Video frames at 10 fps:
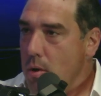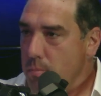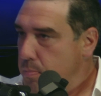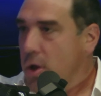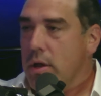
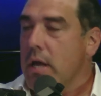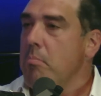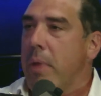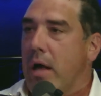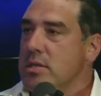Bill Clinton
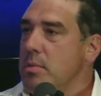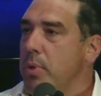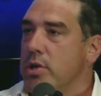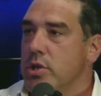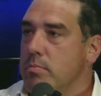balanced the
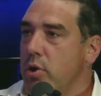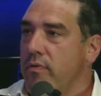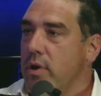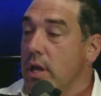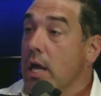budget
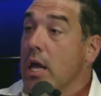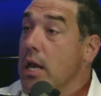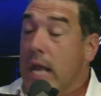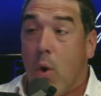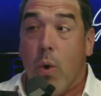perfectly.
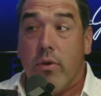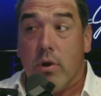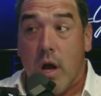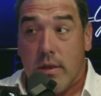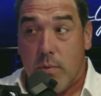Now, whether or
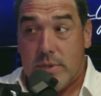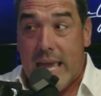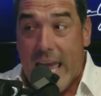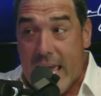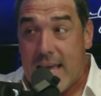not that was
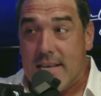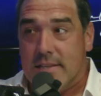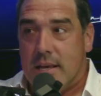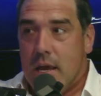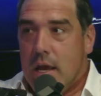
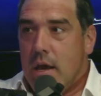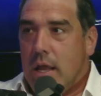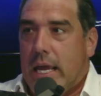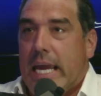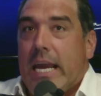his,
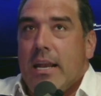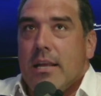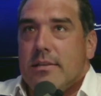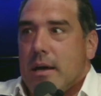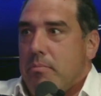like he
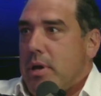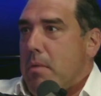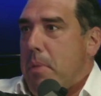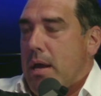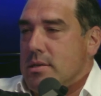did something
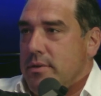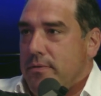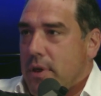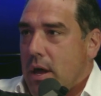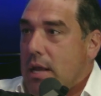amazing
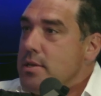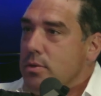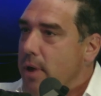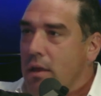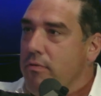for that is
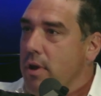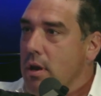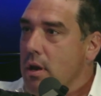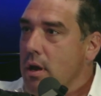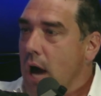
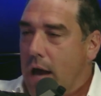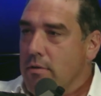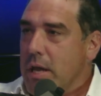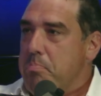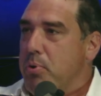irrelevant. I don't
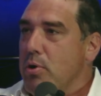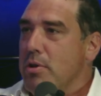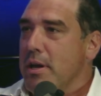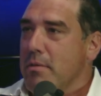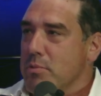think Bill
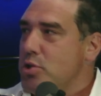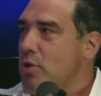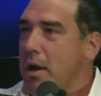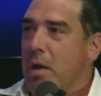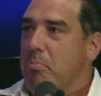Clinton was
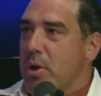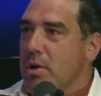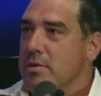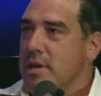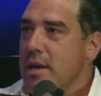striking
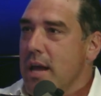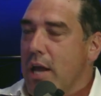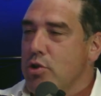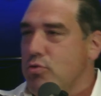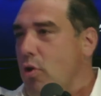bills
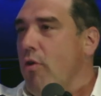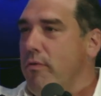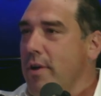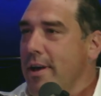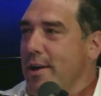and
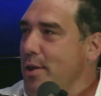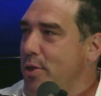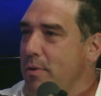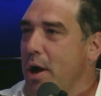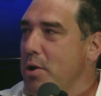drove
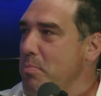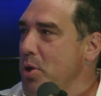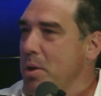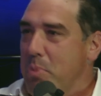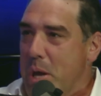300
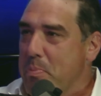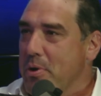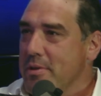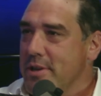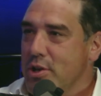million
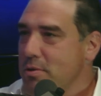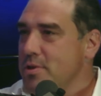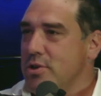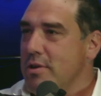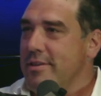people to do a
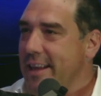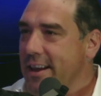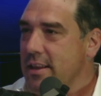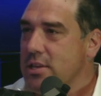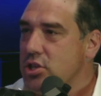certain
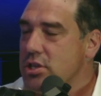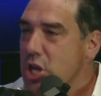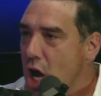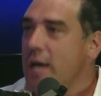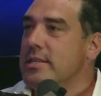thing. It's just
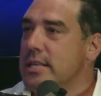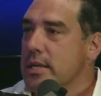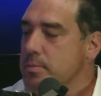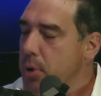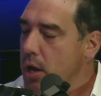
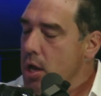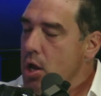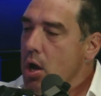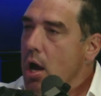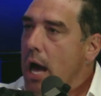nonsense. But
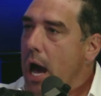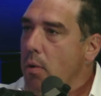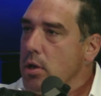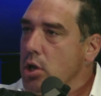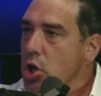how
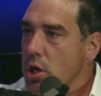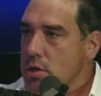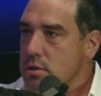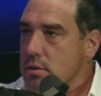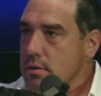it
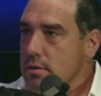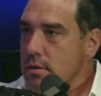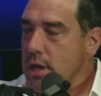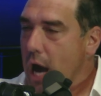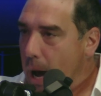looks,
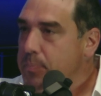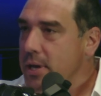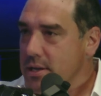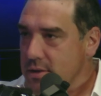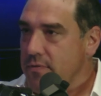the
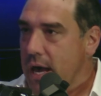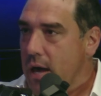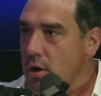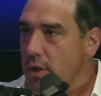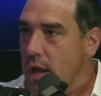optics of that
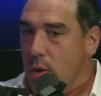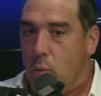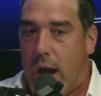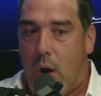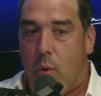are that,
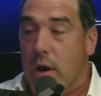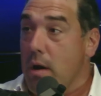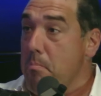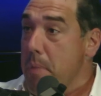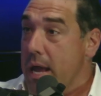wow, what an
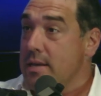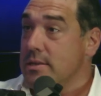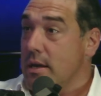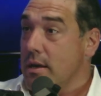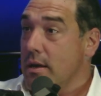
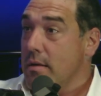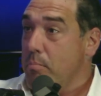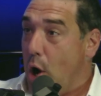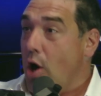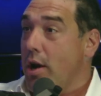amazing
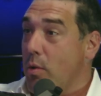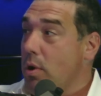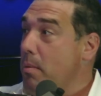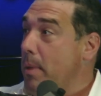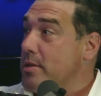party,
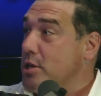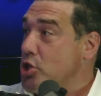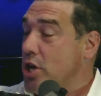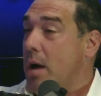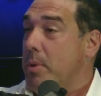what an amazing
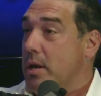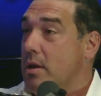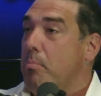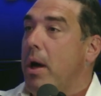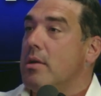job he did
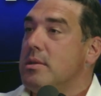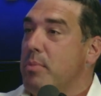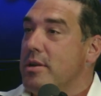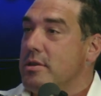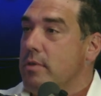to balance the
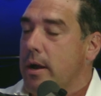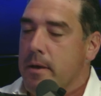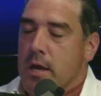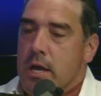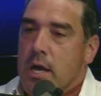budget, right?
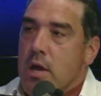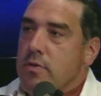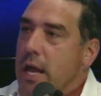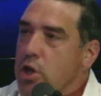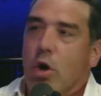
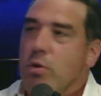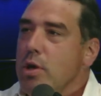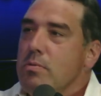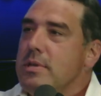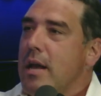They don't
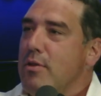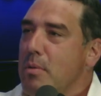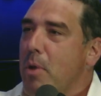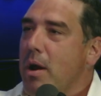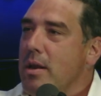use that in their
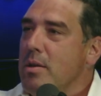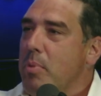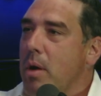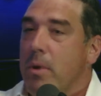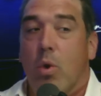marketing
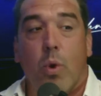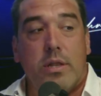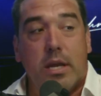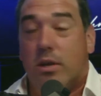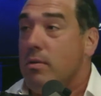department. What
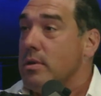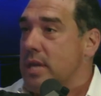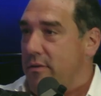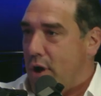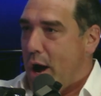they do is they
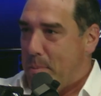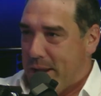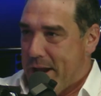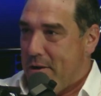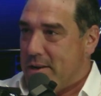have
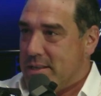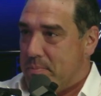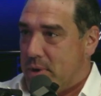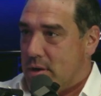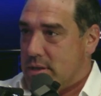Kamala Harris
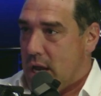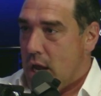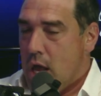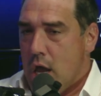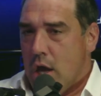up there saying,
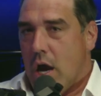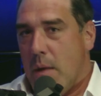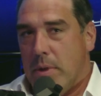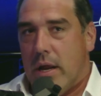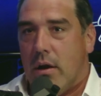
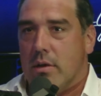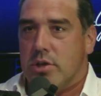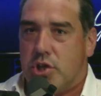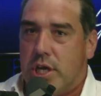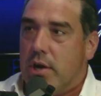Kamala Harris,
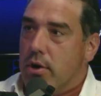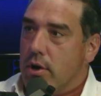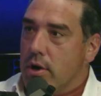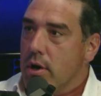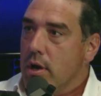she,
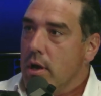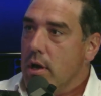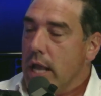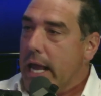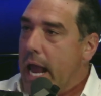her.
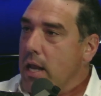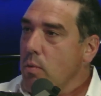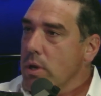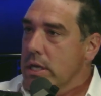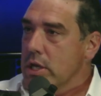Like
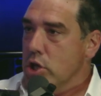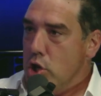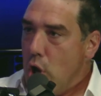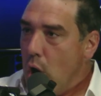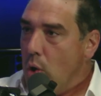anyone didn't
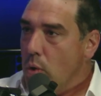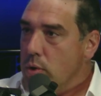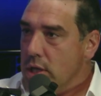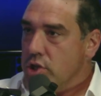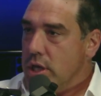know
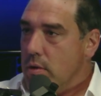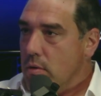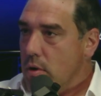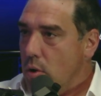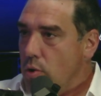that she
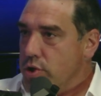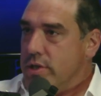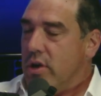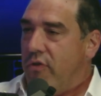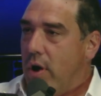holds
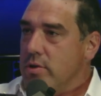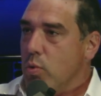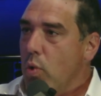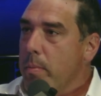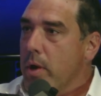herself out as a
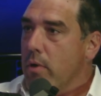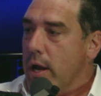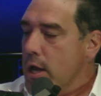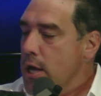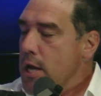woman,
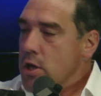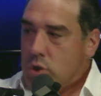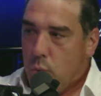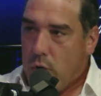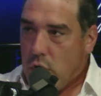right?
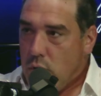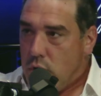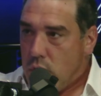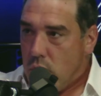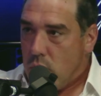So what you
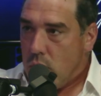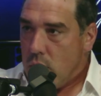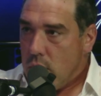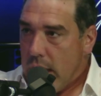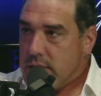do
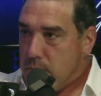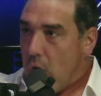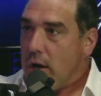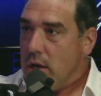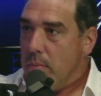as a
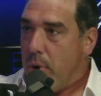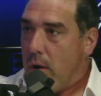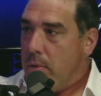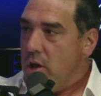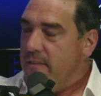marketing
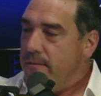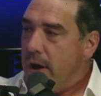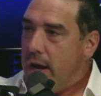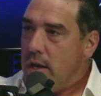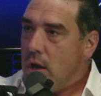department, you
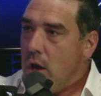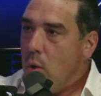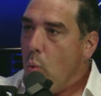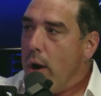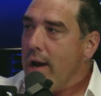find
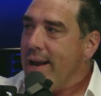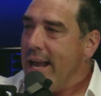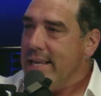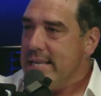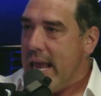where can
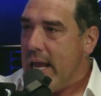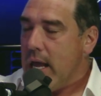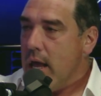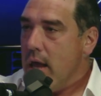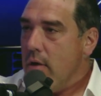I take
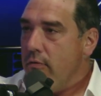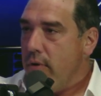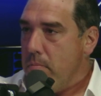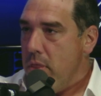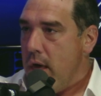
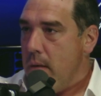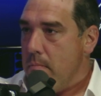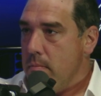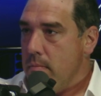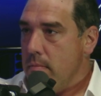from
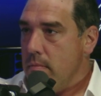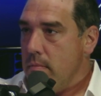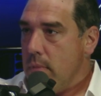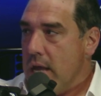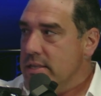them
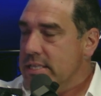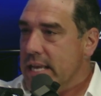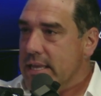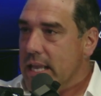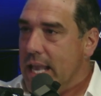and
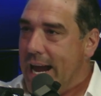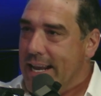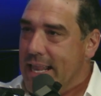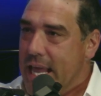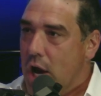set the
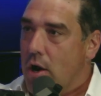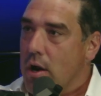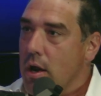line there?